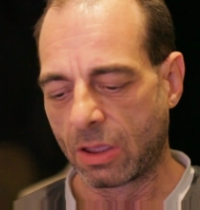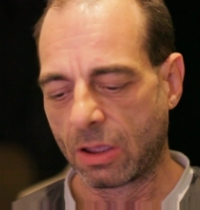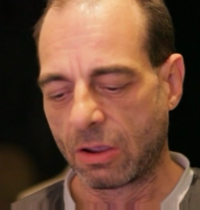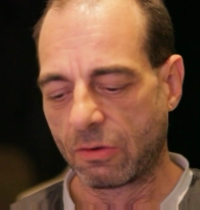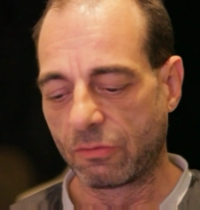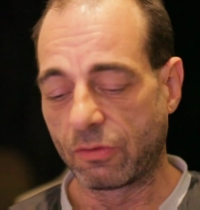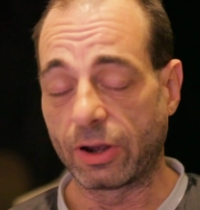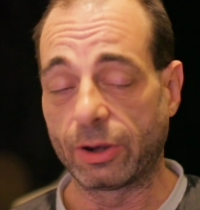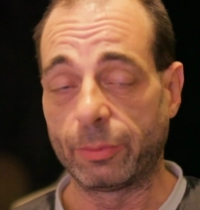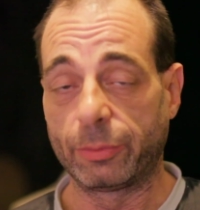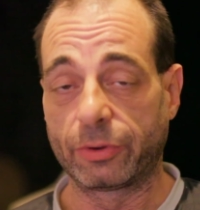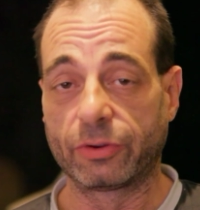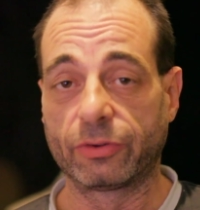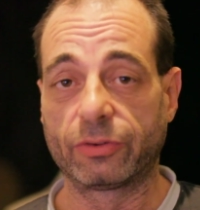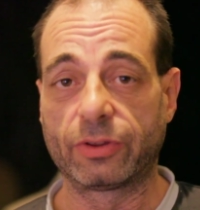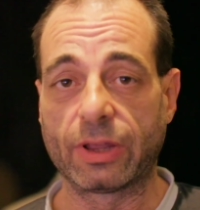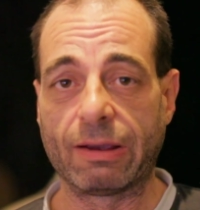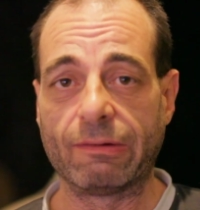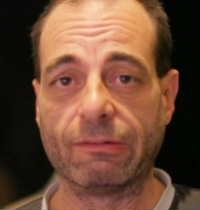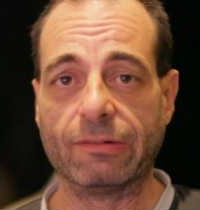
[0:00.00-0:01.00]
Frankly, because
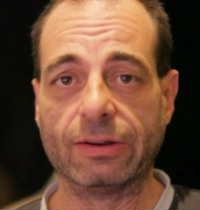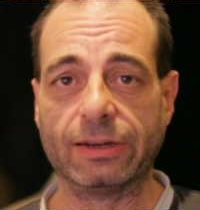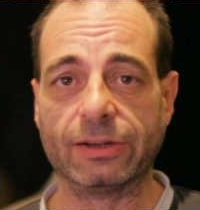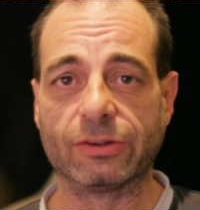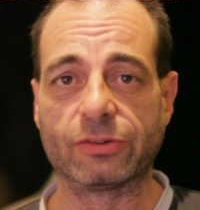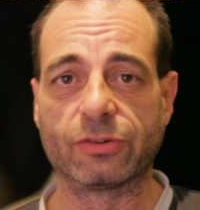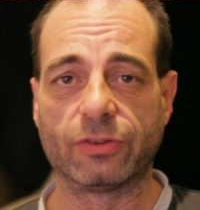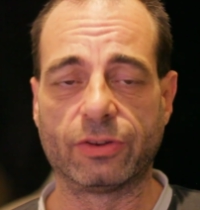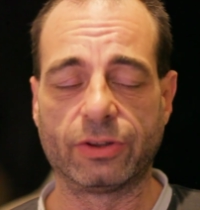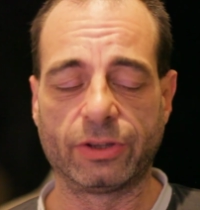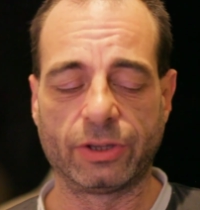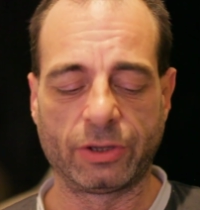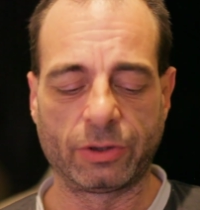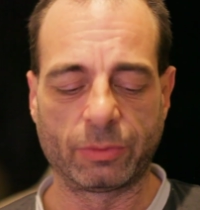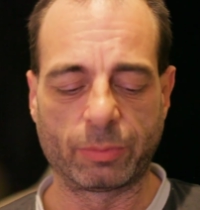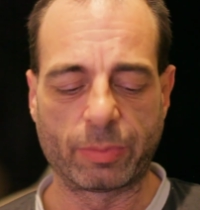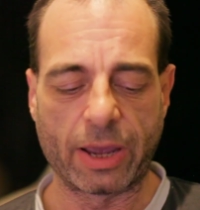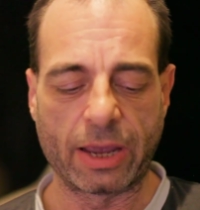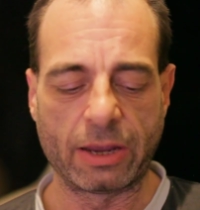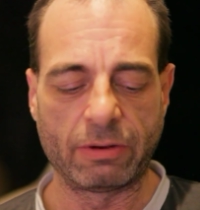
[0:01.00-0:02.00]
the
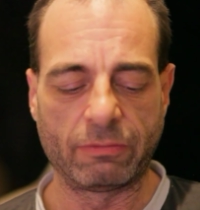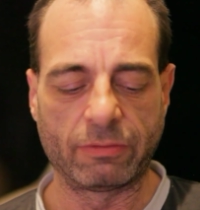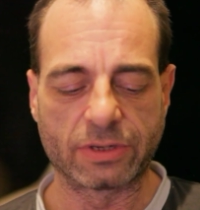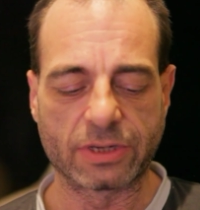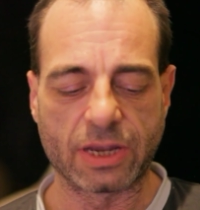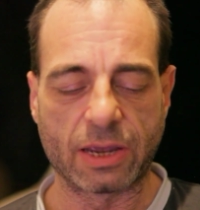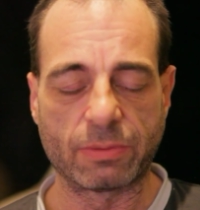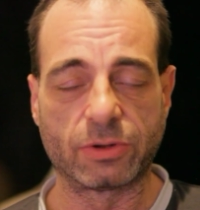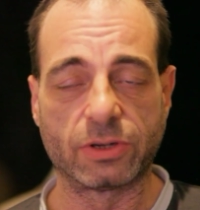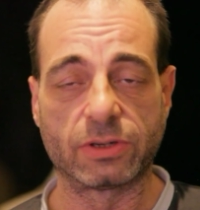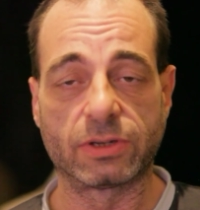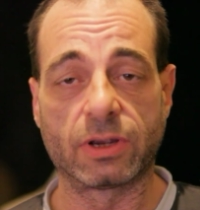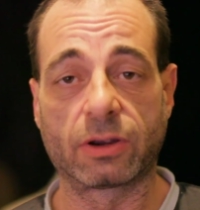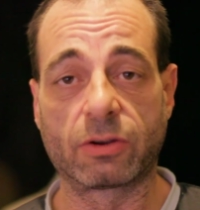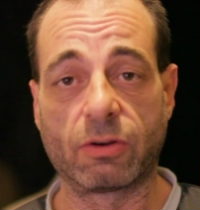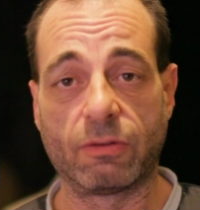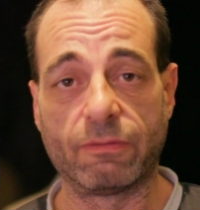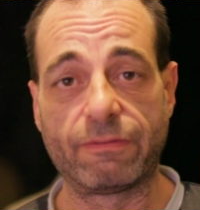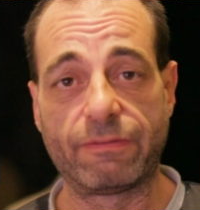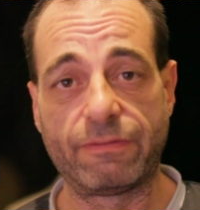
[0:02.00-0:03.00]
pain receptors are
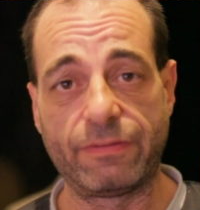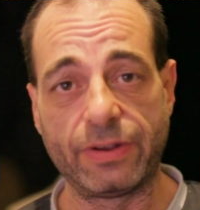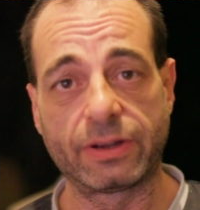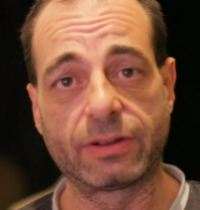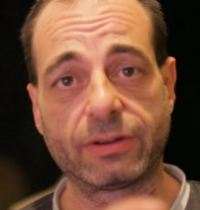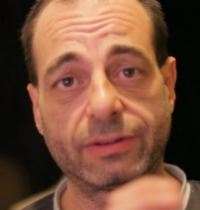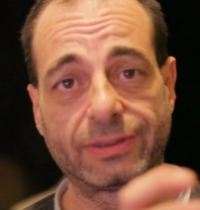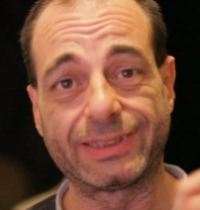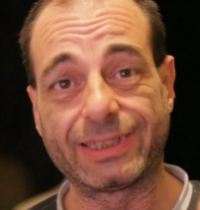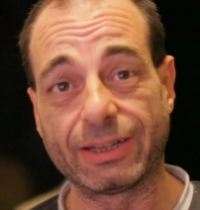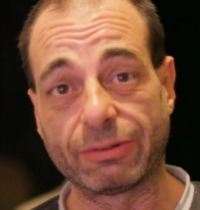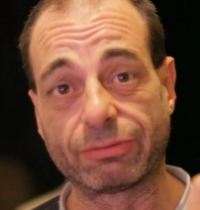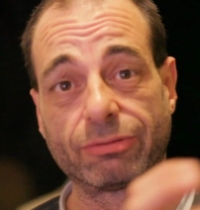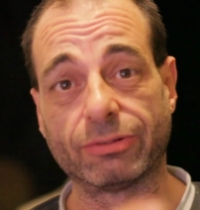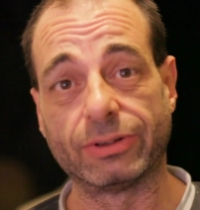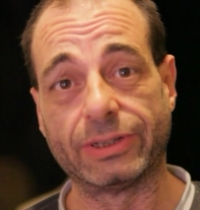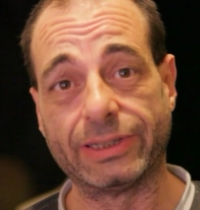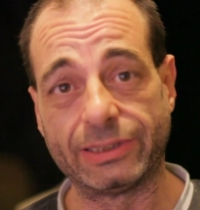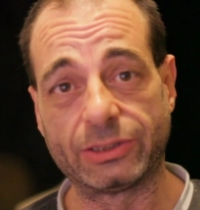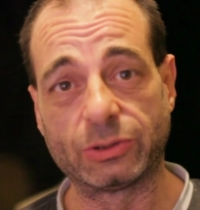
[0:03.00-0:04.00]
configured
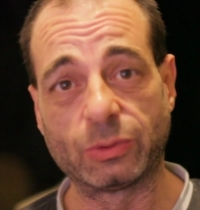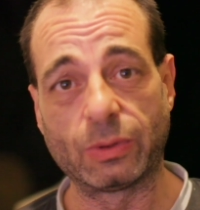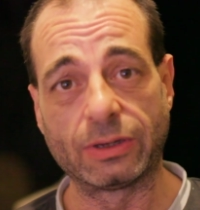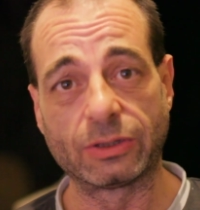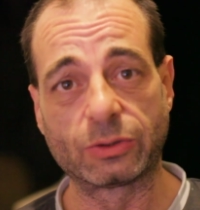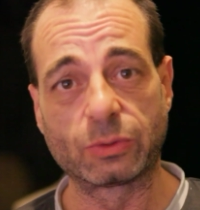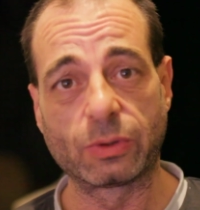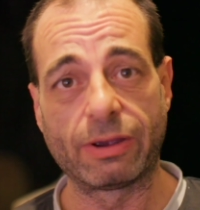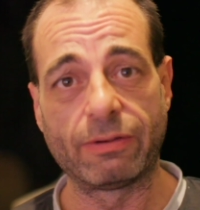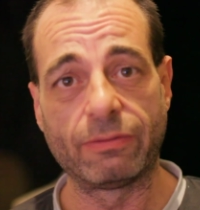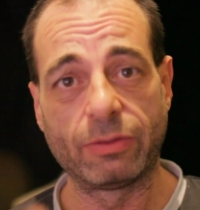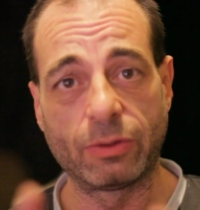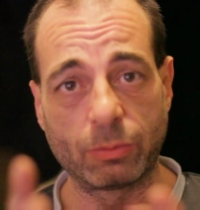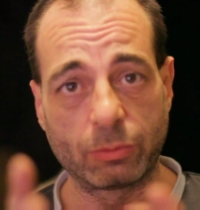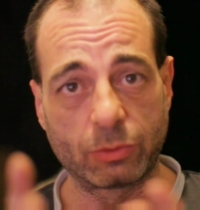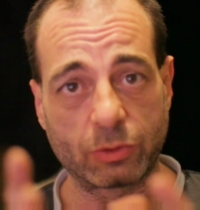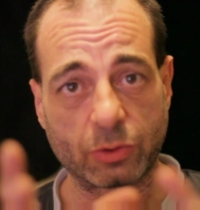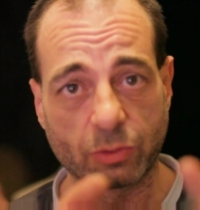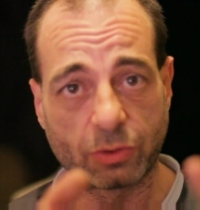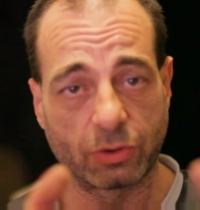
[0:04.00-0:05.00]
differently to elsewhere
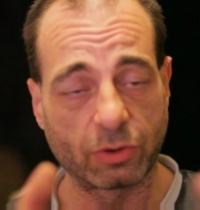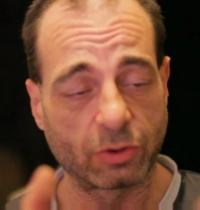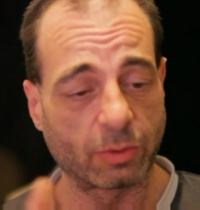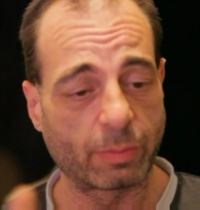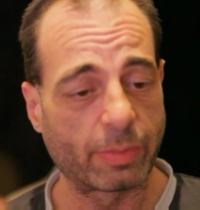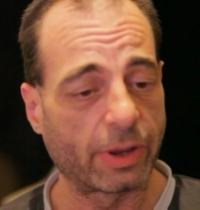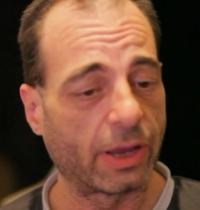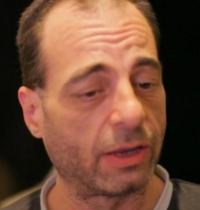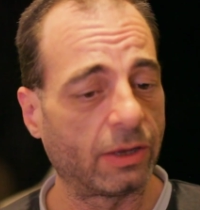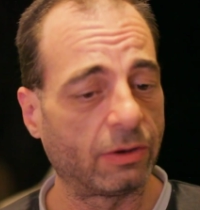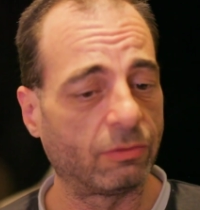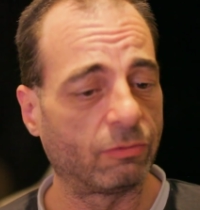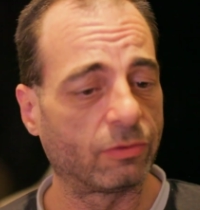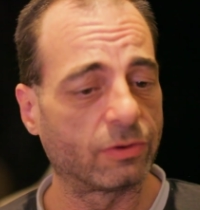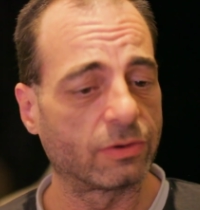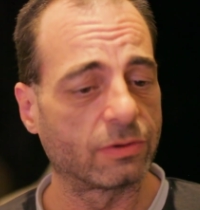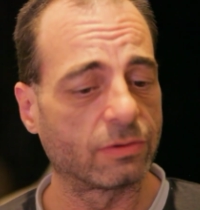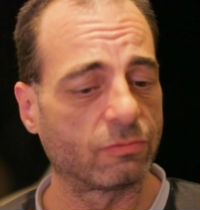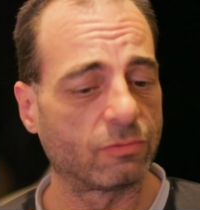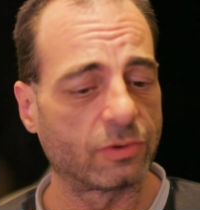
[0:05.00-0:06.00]
to the other pain
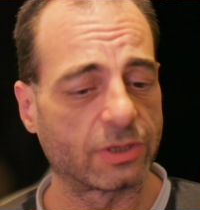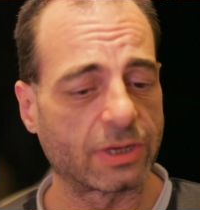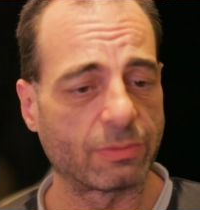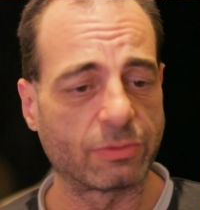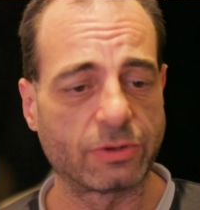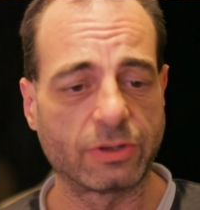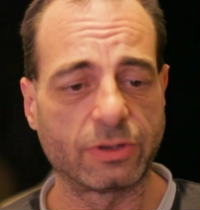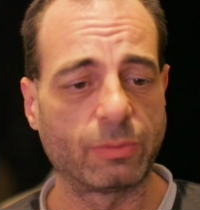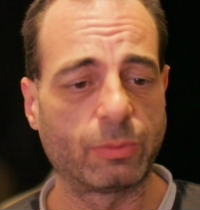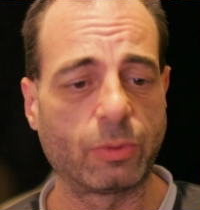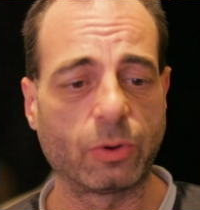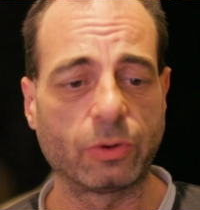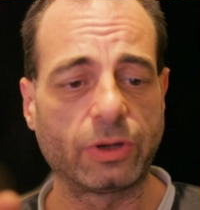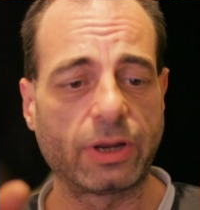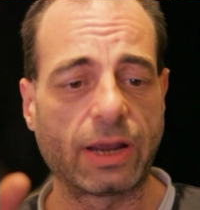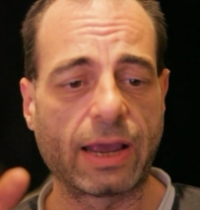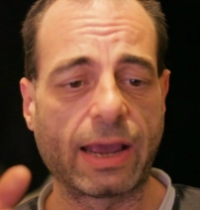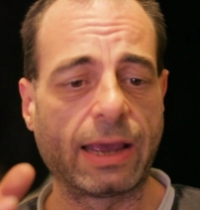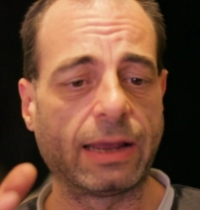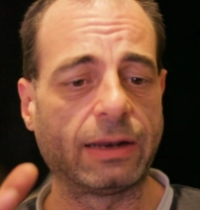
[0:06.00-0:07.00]
receptors in the
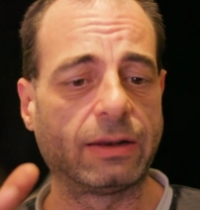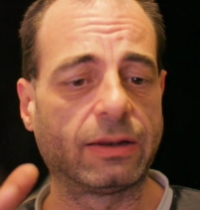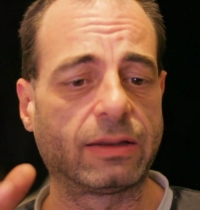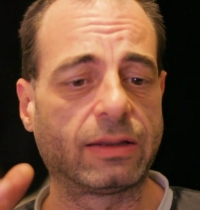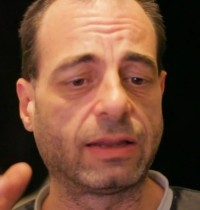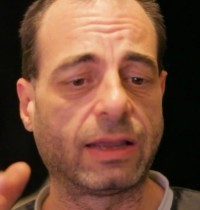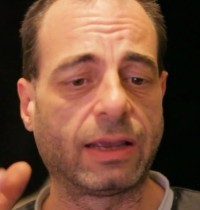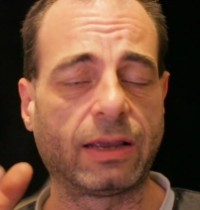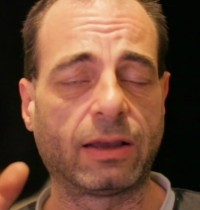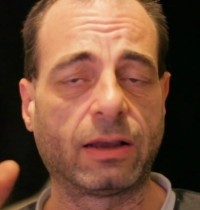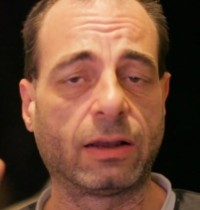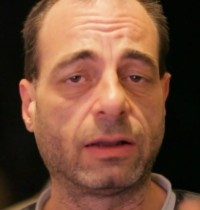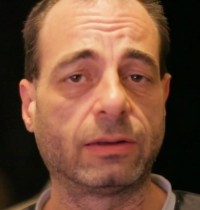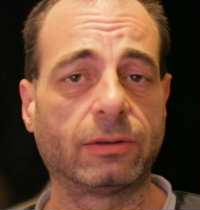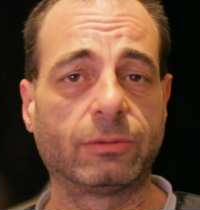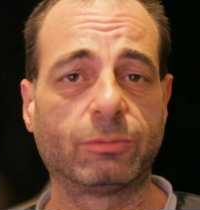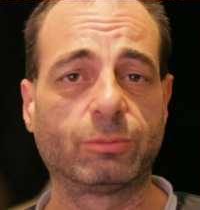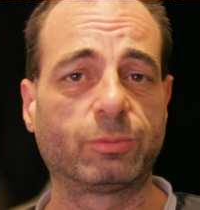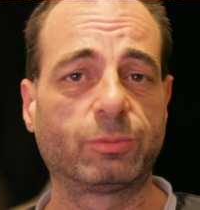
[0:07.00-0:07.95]
body, and they are